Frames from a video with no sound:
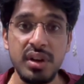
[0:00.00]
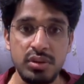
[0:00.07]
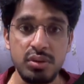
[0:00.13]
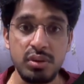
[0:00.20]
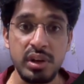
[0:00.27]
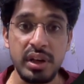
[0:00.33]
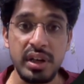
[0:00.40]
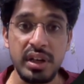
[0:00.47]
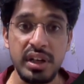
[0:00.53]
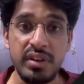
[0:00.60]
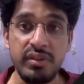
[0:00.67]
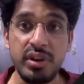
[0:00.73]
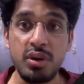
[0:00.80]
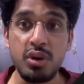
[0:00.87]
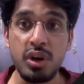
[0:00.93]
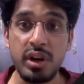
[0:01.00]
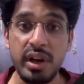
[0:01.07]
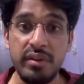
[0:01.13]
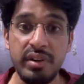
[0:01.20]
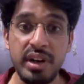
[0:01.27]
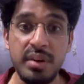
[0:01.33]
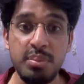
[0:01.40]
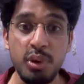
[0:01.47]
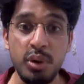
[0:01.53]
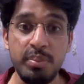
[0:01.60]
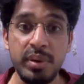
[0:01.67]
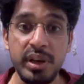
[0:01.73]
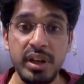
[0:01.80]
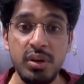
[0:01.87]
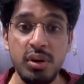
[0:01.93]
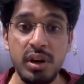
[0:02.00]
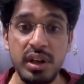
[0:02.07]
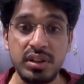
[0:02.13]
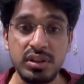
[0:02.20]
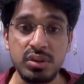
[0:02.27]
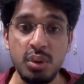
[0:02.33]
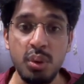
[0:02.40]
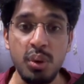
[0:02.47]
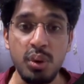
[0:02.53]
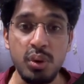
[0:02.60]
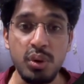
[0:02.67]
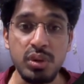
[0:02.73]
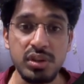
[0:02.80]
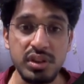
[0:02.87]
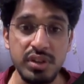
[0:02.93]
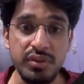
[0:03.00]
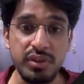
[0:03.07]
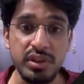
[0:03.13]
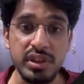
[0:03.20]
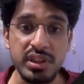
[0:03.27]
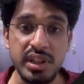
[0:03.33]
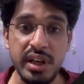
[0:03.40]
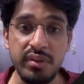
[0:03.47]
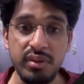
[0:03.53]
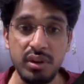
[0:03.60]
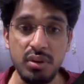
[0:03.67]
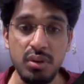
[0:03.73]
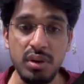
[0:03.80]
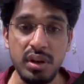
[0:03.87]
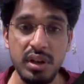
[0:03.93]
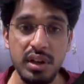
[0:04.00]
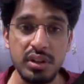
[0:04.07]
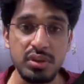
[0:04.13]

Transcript: So currently we do not have any property called as role codes if we just have a look.